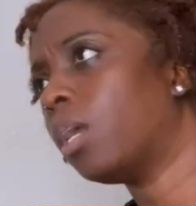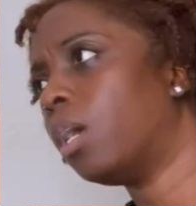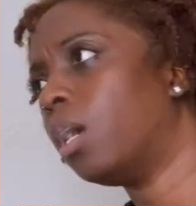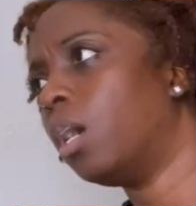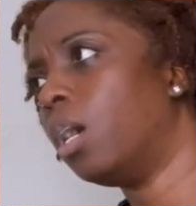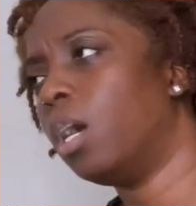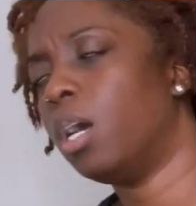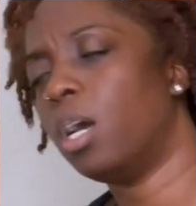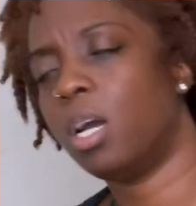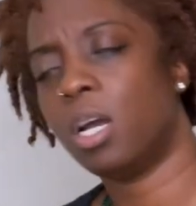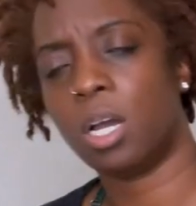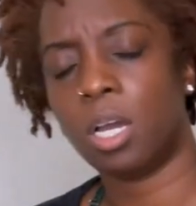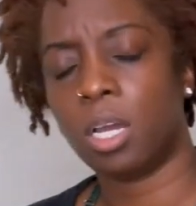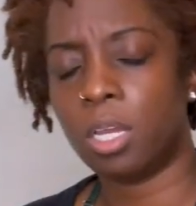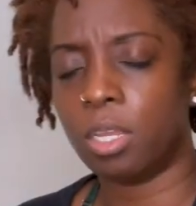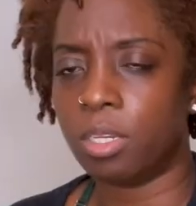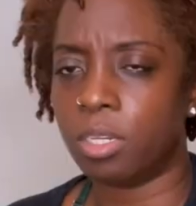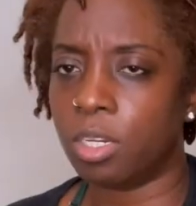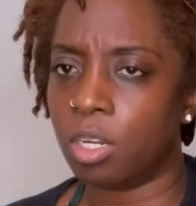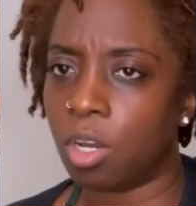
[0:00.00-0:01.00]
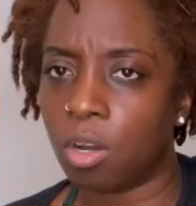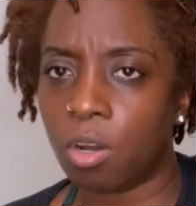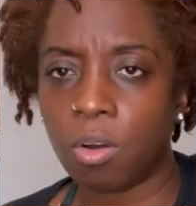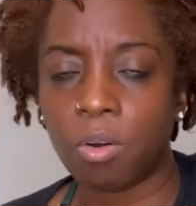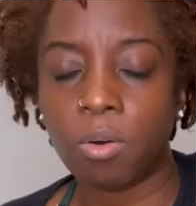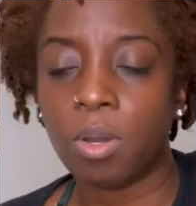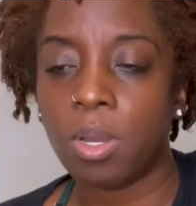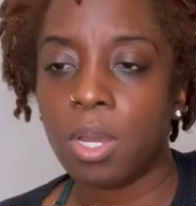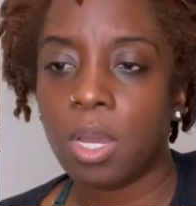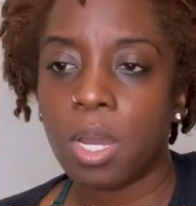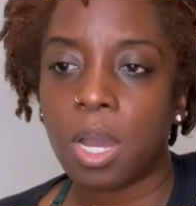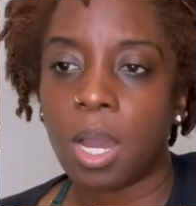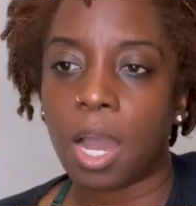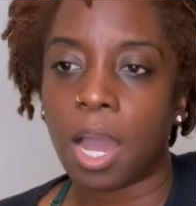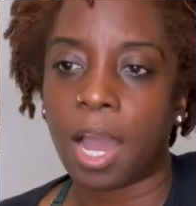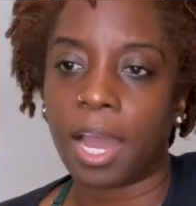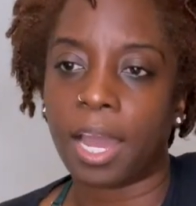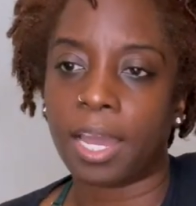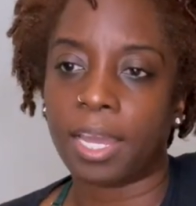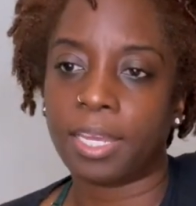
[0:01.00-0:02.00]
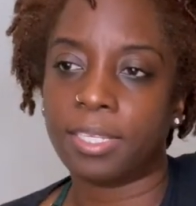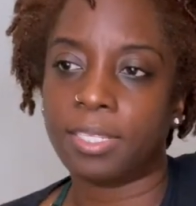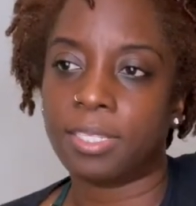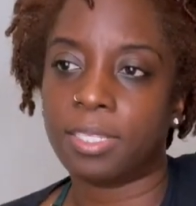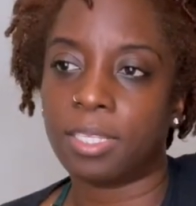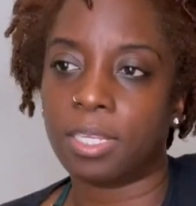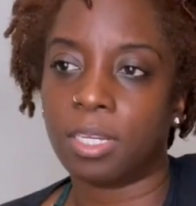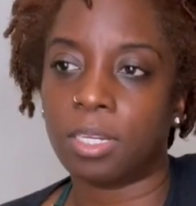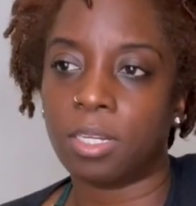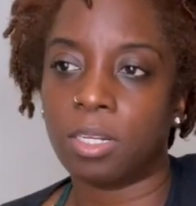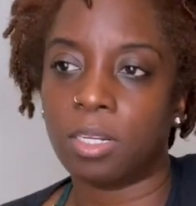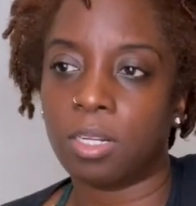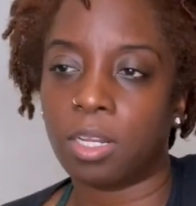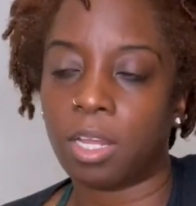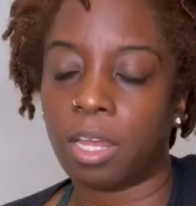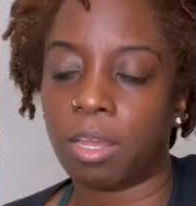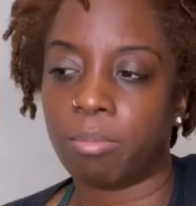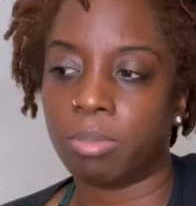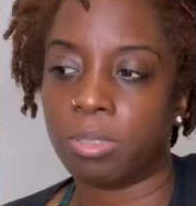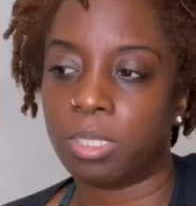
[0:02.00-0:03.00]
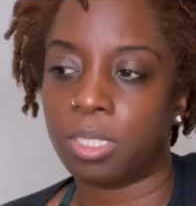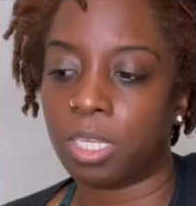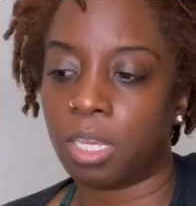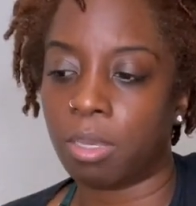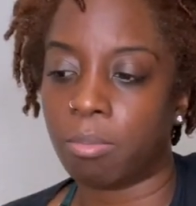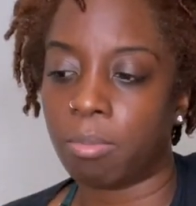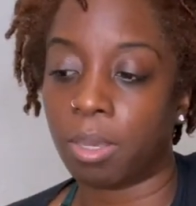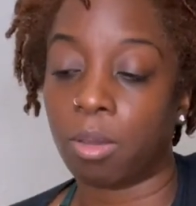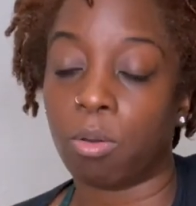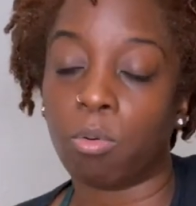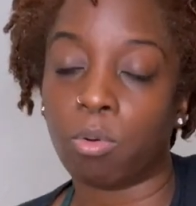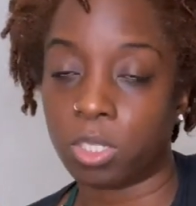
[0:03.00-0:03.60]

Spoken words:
no, I still am steaming,